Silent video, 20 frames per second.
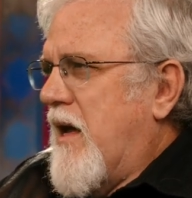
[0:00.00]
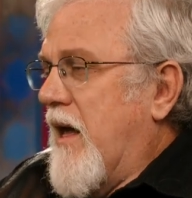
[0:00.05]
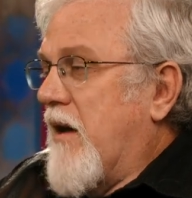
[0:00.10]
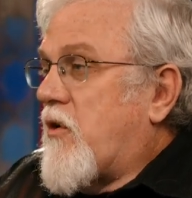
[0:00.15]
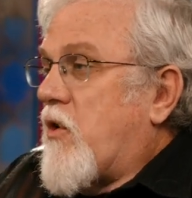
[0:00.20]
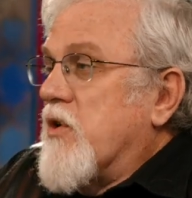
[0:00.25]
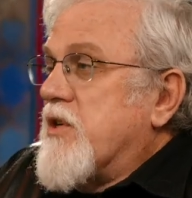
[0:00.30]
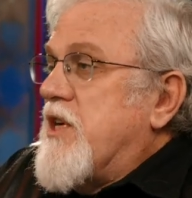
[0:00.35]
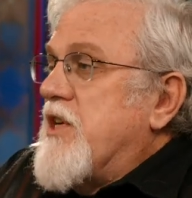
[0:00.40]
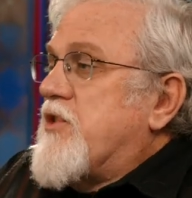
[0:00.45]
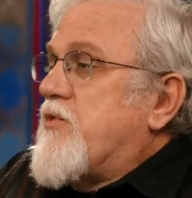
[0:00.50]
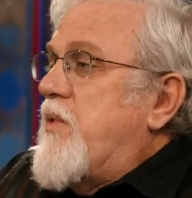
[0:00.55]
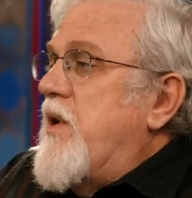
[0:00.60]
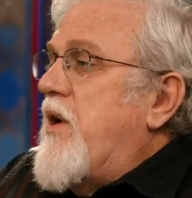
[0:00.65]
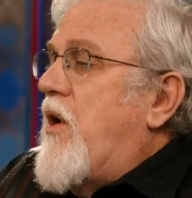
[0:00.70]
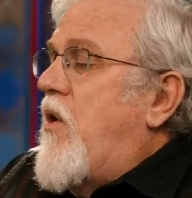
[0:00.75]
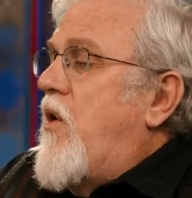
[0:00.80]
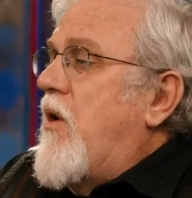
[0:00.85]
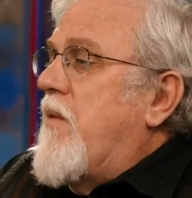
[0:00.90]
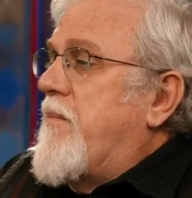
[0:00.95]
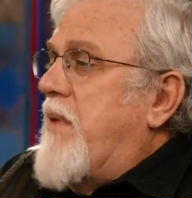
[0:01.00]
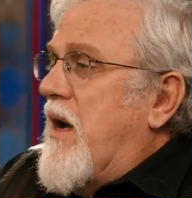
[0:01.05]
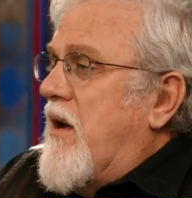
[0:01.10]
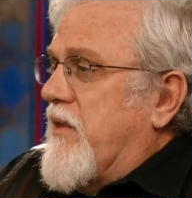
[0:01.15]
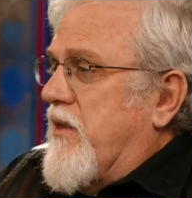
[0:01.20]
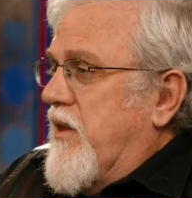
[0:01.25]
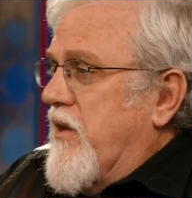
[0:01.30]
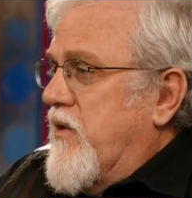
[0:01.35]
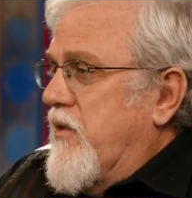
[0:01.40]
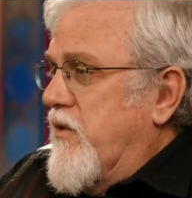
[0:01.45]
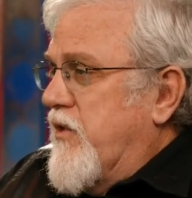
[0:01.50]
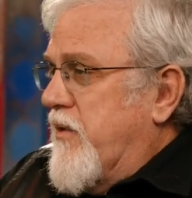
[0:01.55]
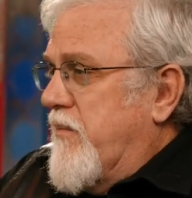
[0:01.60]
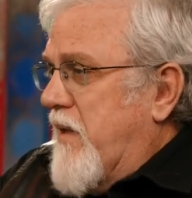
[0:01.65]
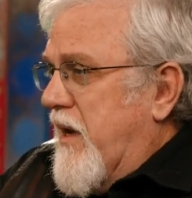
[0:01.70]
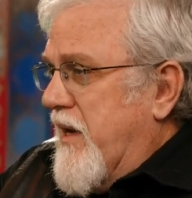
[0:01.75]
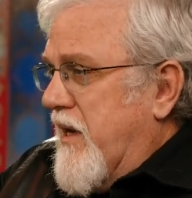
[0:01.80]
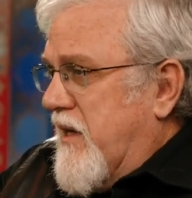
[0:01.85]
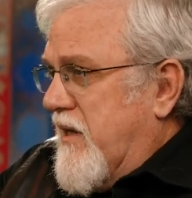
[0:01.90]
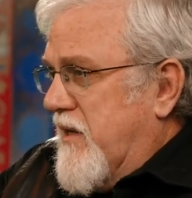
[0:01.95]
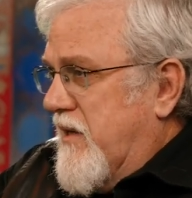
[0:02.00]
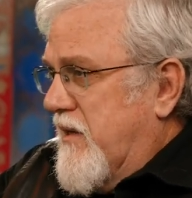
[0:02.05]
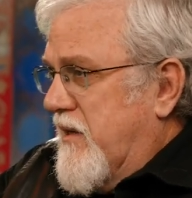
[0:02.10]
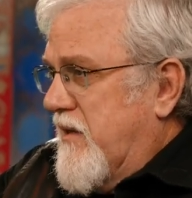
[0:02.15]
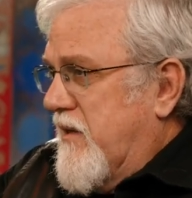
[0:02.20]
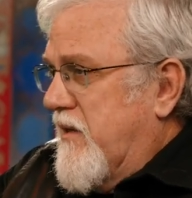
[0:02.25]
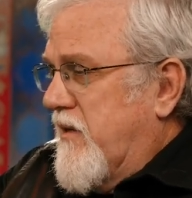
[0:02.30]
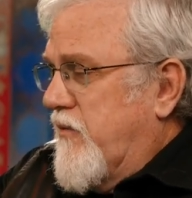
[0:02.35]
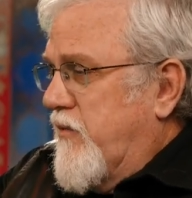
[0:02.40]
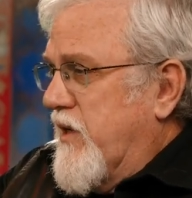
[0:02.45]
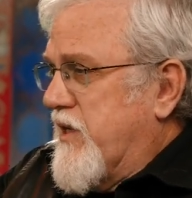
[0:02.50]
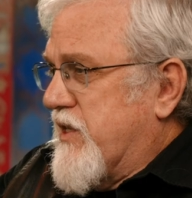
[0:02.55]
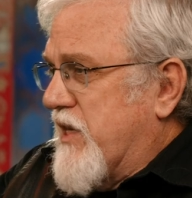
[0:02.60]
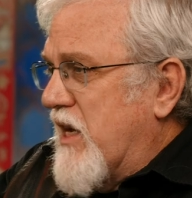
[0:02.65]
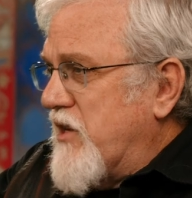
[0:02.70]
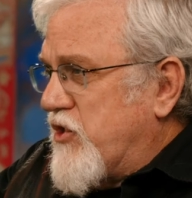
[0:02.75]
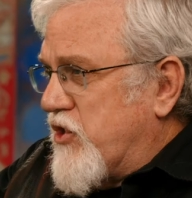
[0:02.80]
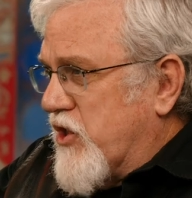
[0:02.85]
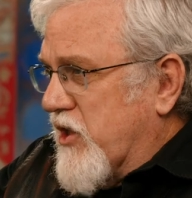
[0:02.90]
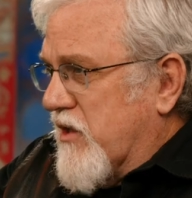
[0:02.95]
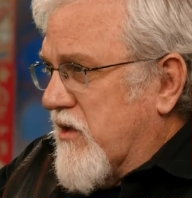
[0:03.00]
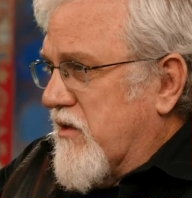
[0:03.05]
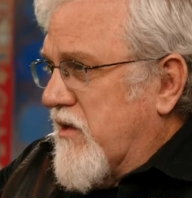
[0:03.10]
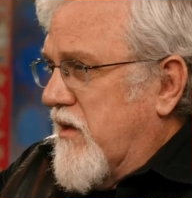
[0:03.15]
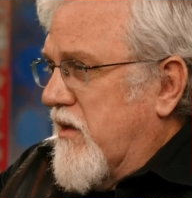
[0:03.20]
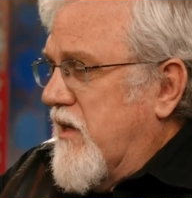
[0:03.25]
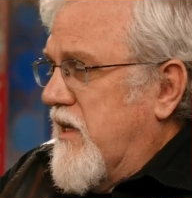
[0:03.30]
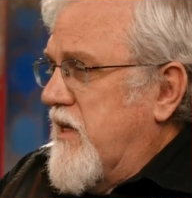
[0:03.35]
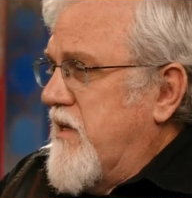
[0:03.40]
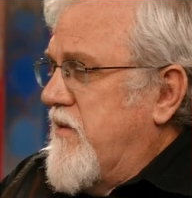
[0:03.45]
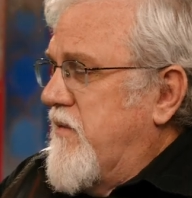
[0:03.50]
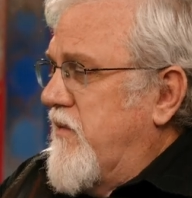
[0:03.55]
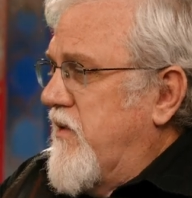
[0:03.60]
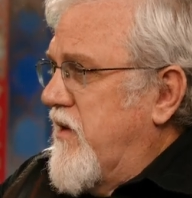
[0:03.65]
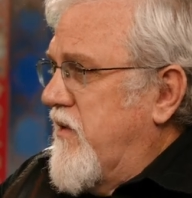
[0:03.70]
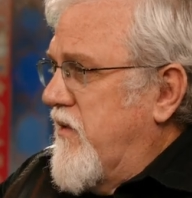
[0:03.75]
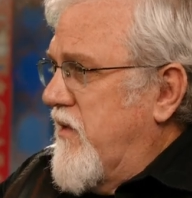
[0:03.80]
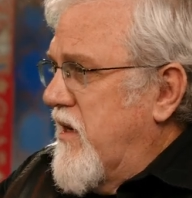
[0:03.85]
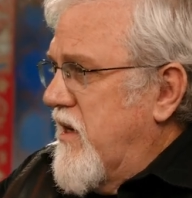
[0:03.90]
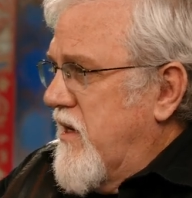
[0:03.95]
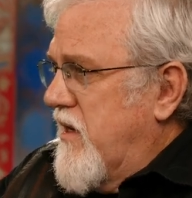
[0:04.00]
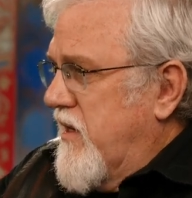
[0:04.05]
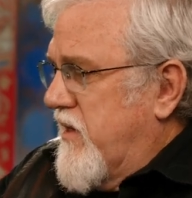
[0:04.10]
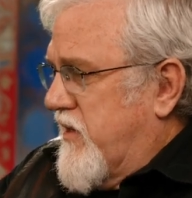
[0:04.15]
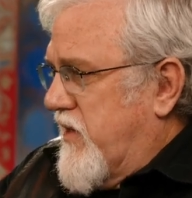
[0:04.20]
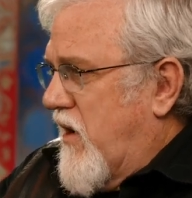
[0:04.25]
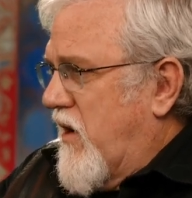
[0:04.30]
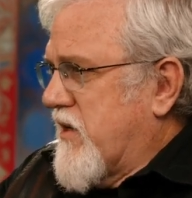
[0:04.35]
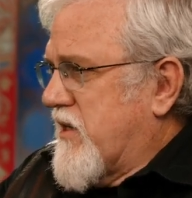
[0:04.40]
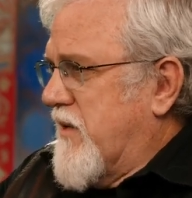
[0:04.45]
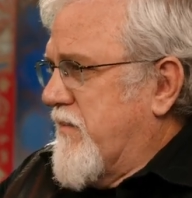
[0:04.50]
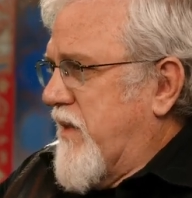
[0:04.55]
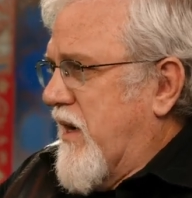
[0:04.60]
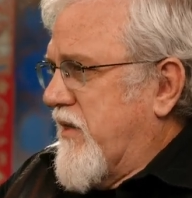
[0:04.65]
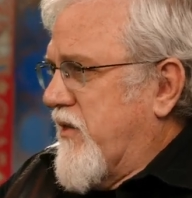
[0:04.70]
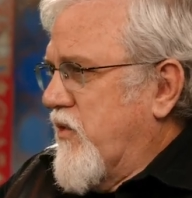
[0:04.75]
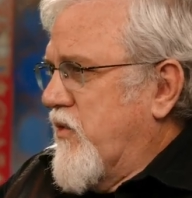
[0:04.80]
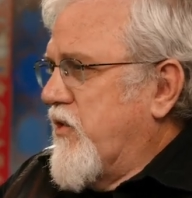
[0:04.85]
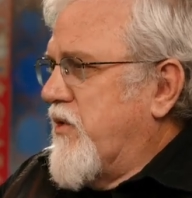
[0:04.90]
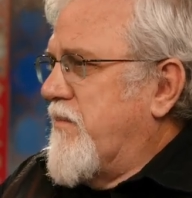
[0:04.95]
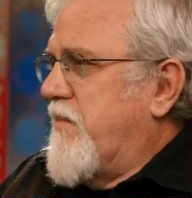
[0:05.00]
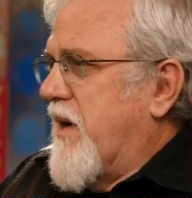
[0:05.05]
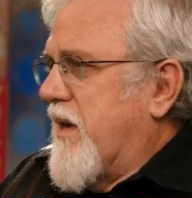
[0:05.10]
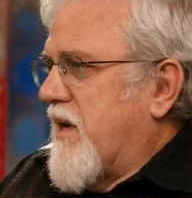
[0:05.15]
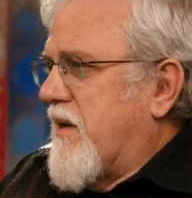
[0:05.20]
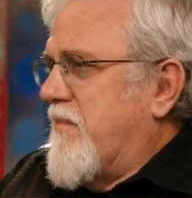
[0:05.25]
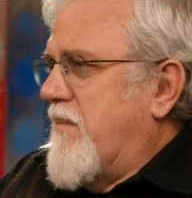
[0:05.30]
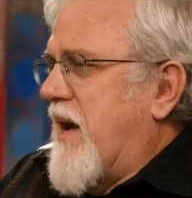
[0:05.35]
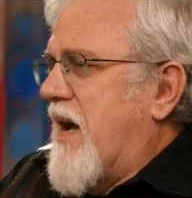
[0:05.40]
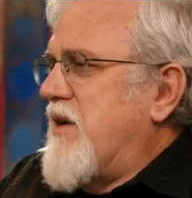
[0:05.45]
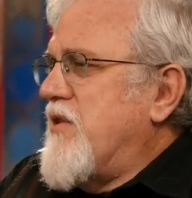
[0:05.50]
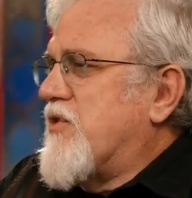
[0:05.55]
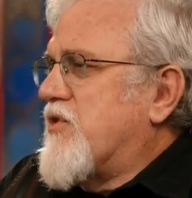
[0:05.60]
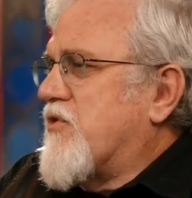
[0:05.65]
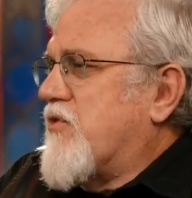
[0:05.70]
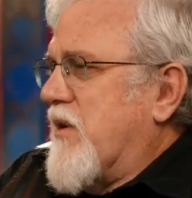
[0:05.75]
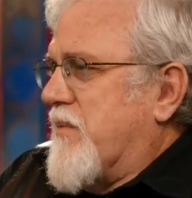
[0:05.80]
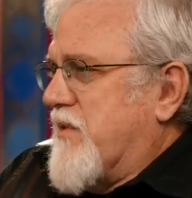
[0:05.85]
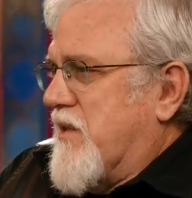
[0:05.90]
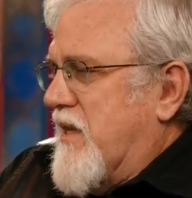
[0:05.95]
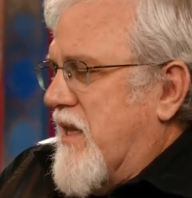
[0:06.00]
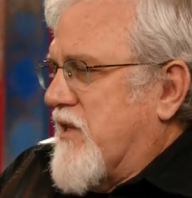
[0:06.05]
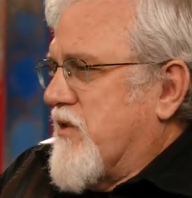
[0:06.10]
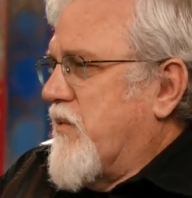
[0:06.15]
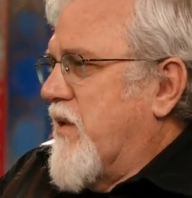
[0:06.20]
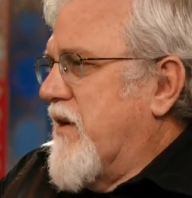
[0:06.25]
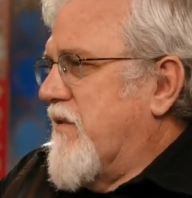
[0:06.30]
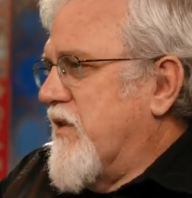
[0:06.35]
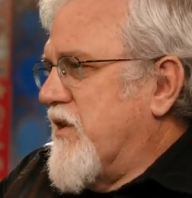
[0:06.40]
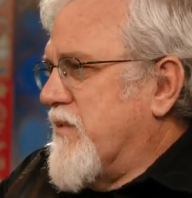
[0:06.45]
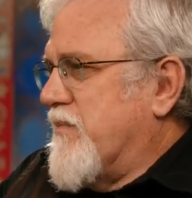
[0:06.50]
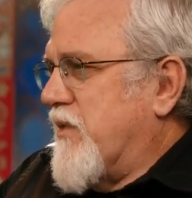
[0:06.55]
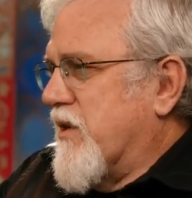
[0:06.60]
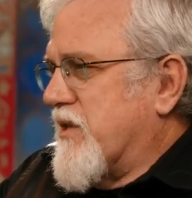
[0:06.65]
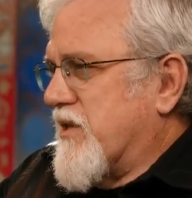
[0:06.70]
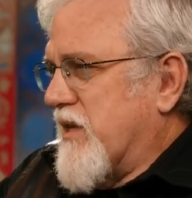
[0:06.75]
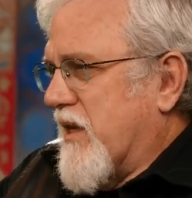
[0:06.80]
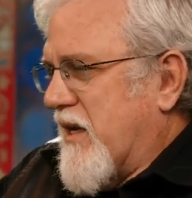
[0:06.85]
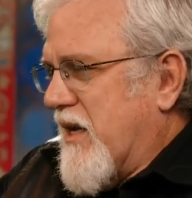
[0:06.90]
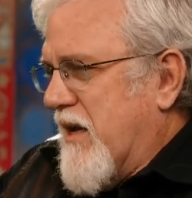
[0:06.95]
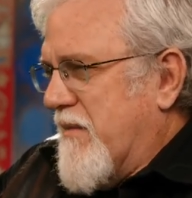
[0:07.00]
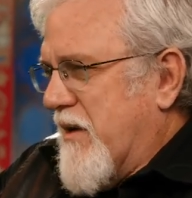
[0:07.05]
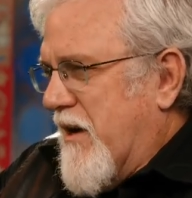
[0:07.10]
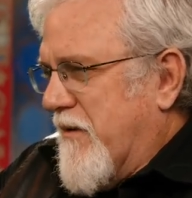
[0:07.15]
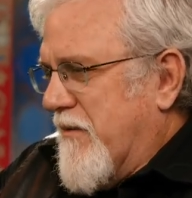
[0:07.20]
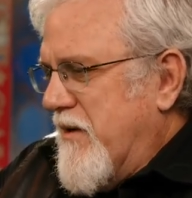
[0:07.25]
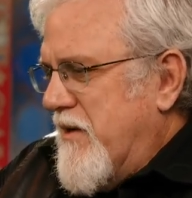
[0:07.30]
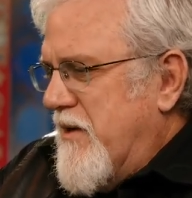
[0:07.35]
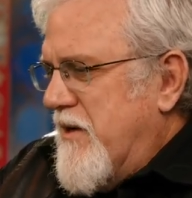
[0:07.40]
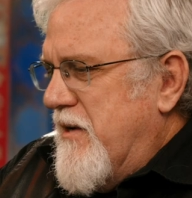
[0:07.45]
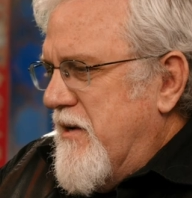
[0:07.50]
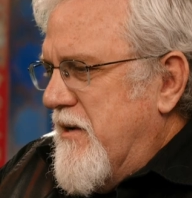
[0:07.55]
And of course, he's written all about the Uthmanic recension. He talks about the Uthmanic manuscripts. That's one of his books that came out.